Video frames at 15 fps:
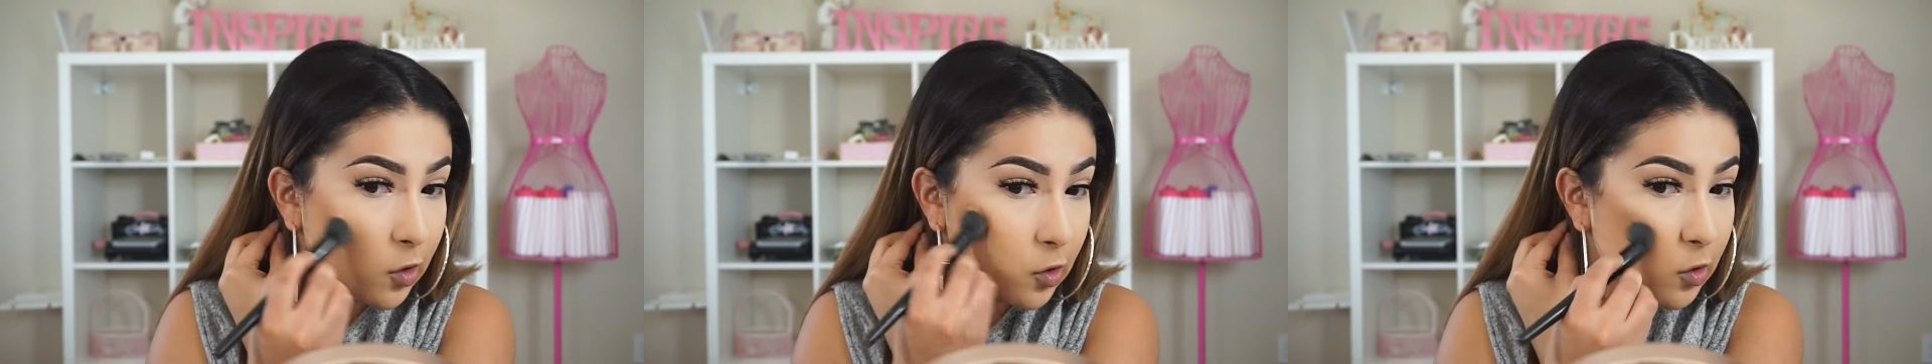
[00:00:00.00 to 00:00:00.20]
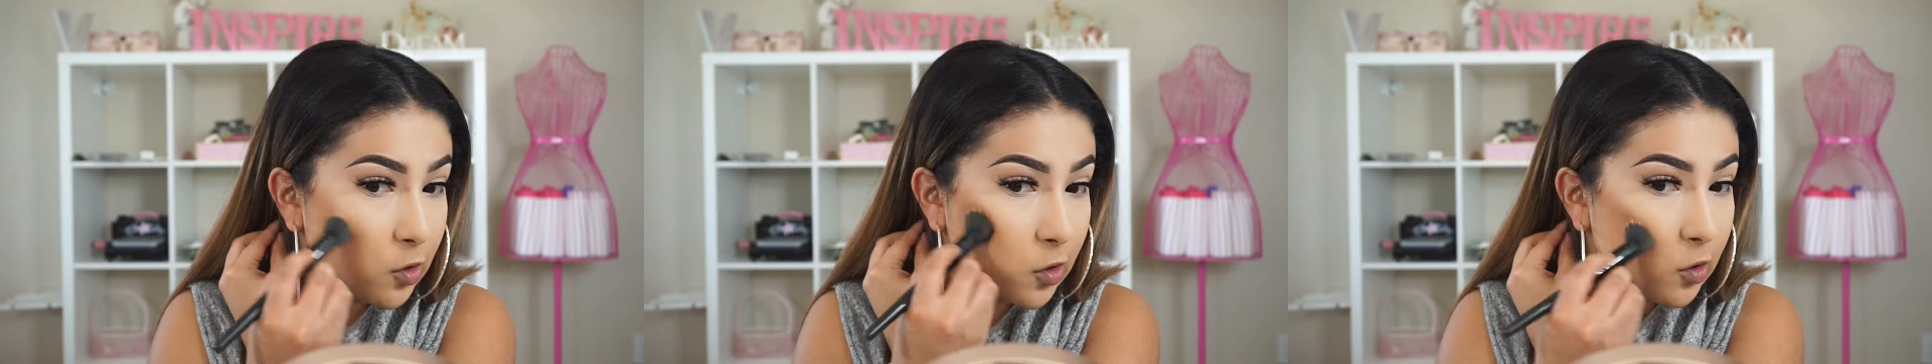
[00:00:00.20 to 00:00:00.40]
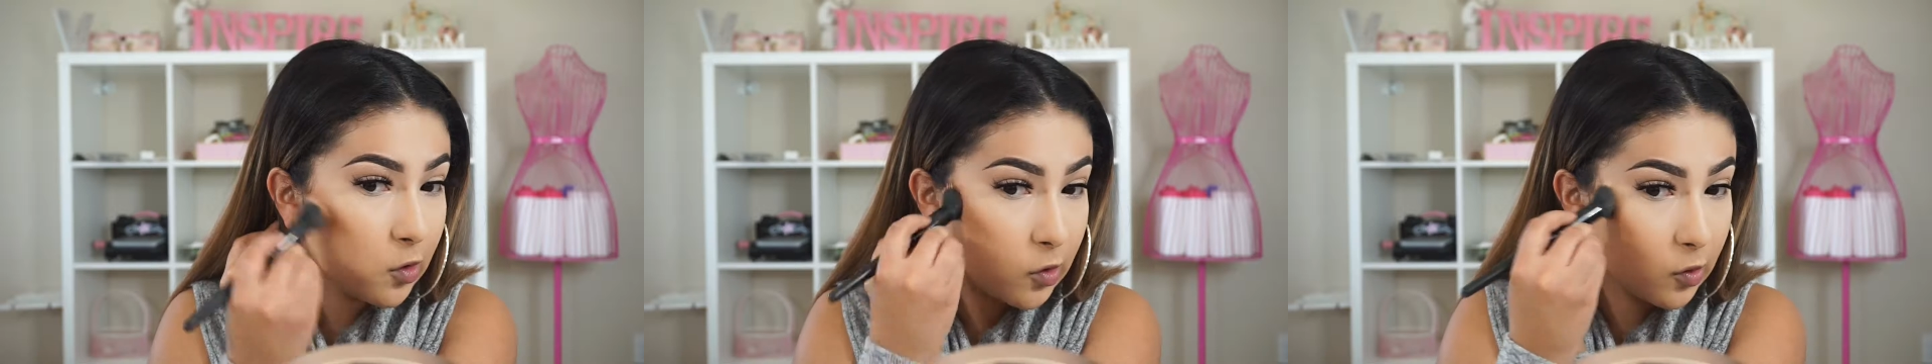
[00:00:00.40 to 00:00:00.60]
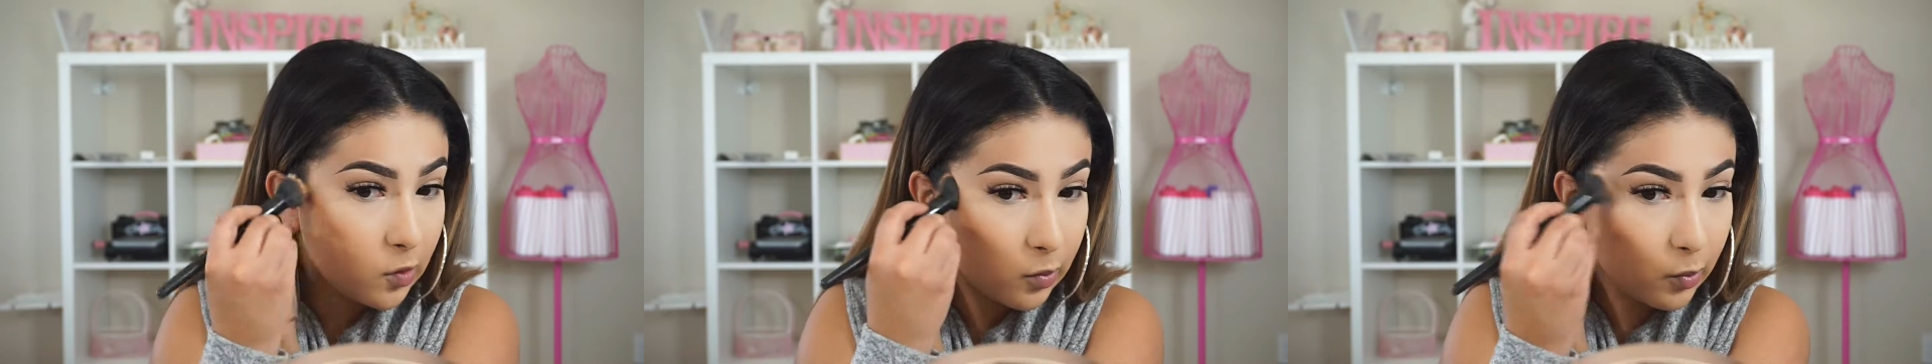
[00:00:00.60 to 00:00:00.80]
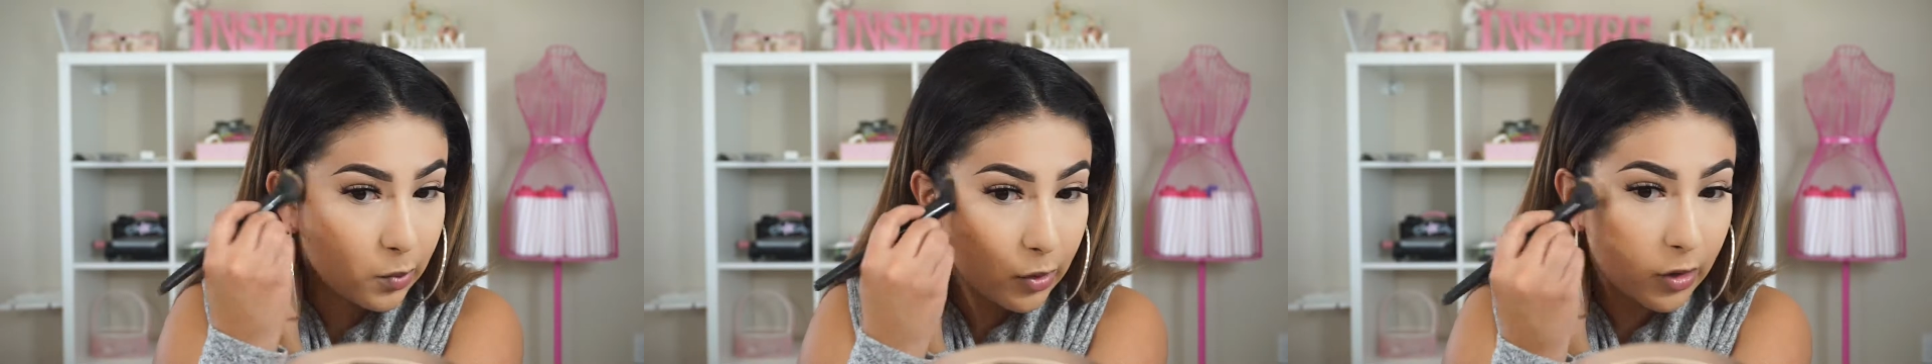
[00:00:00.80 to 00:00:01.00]
just
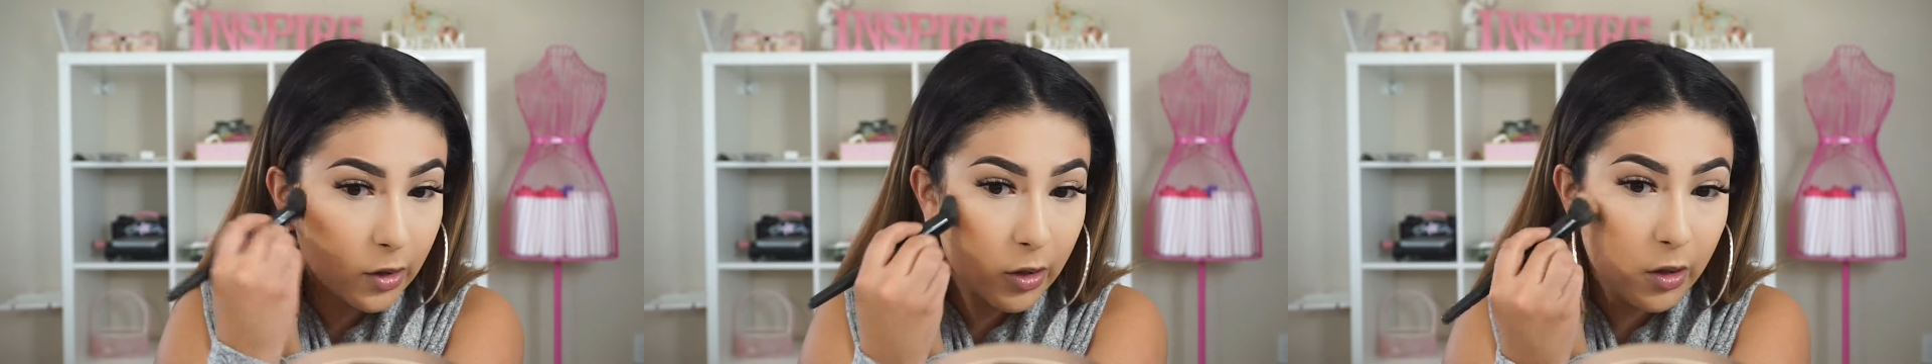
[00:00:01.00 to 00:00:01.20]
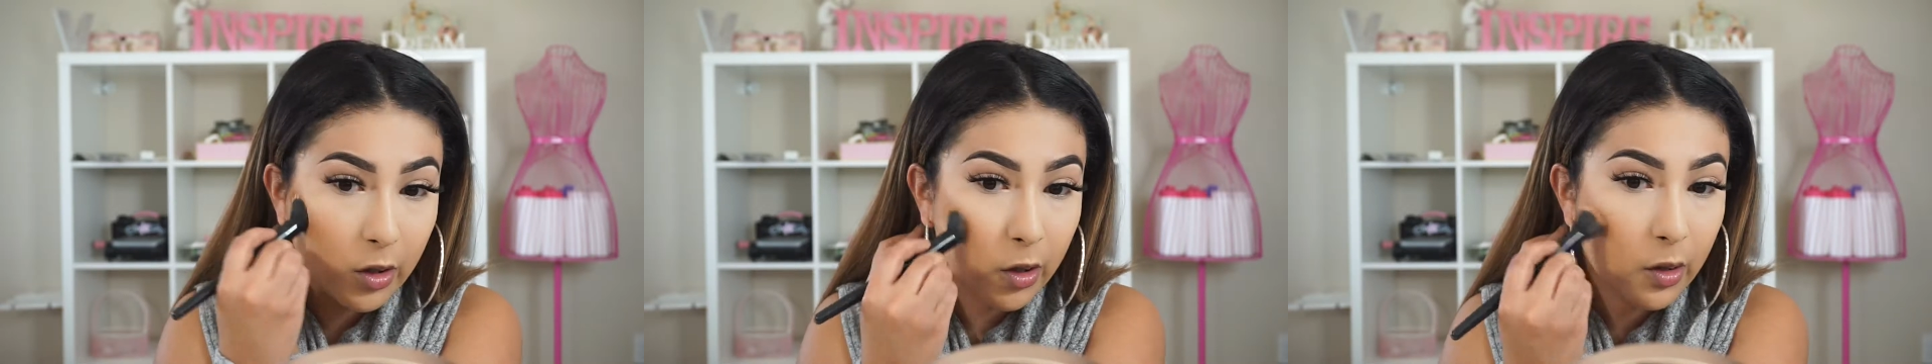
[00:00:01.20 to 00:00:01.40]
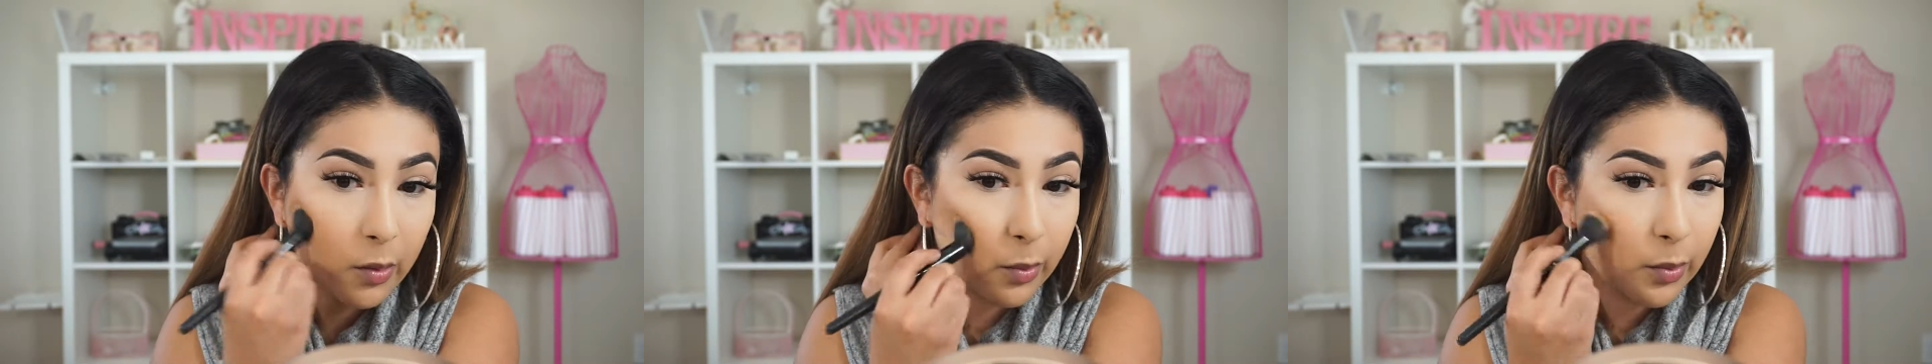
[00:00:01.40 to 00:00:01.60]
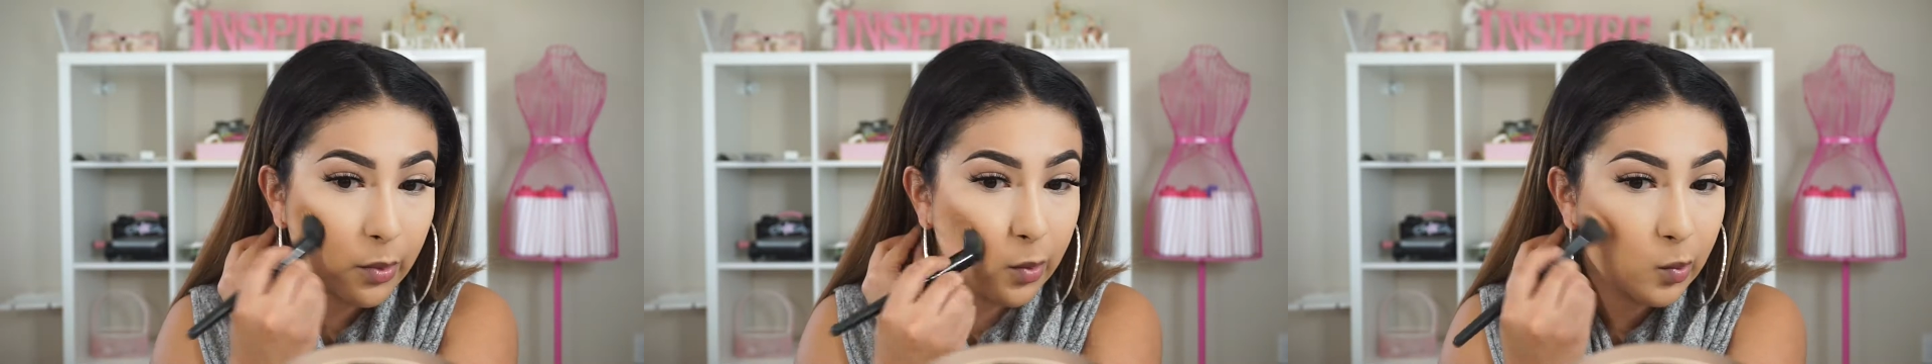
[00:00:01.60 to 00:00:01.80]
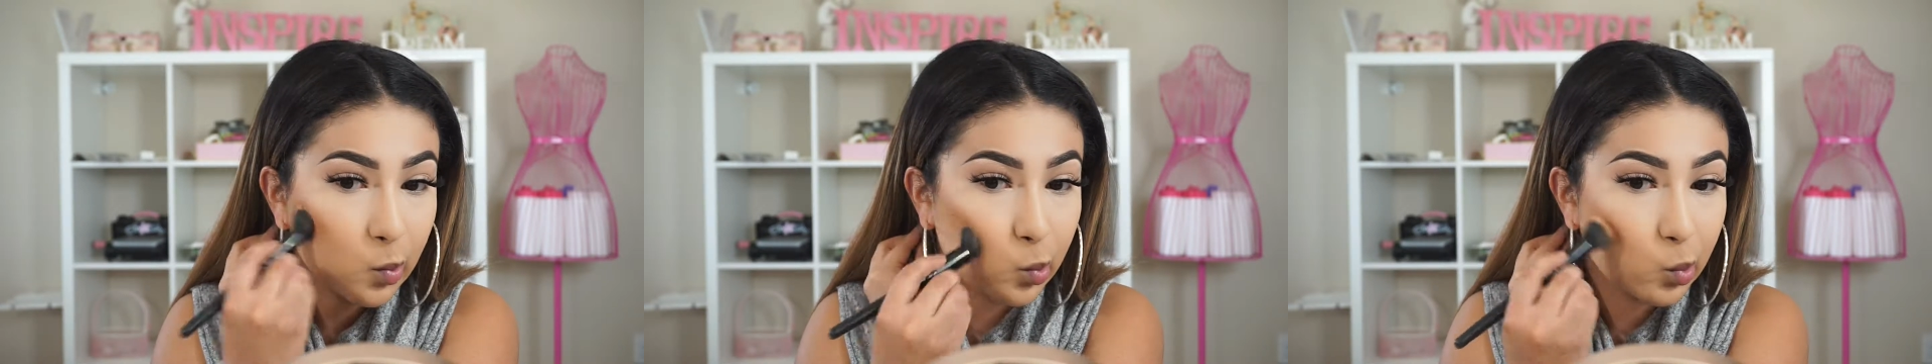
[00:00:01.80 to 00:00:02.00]
bring it up.